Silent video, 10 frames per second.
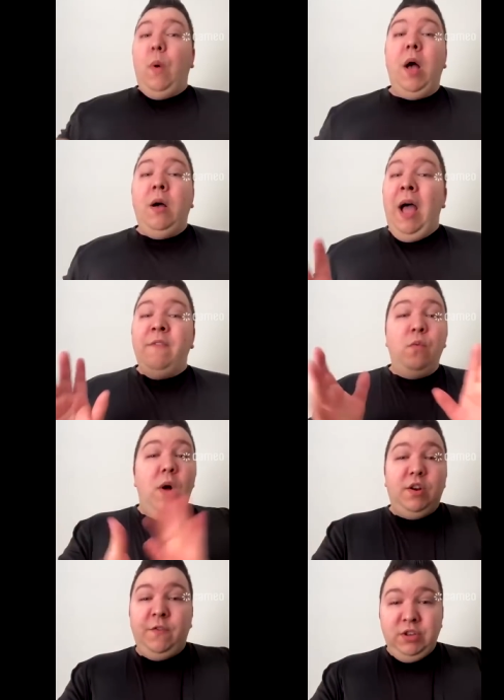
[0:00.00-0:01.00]
Well, have a
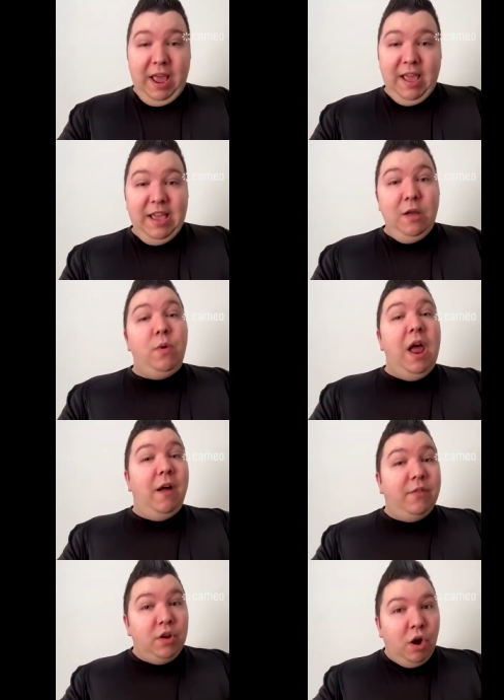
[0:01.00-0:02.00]
wonderful day. Eat
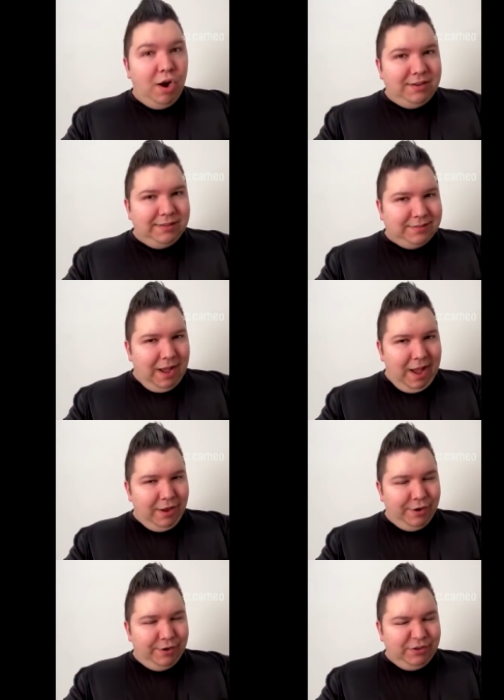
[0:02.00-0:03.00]
whatever your heart
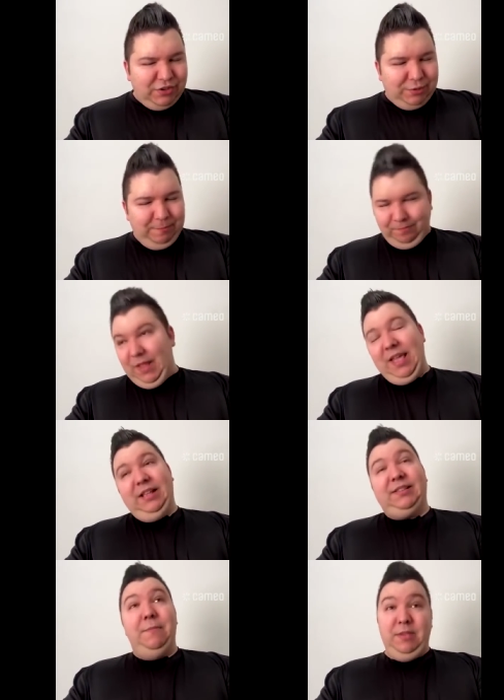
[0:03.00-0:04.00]
desires.
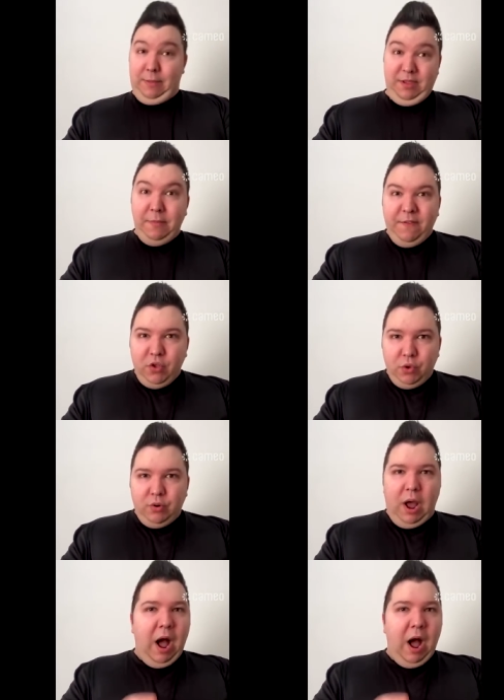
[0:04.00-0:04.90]
Eat some yummy, yummy food,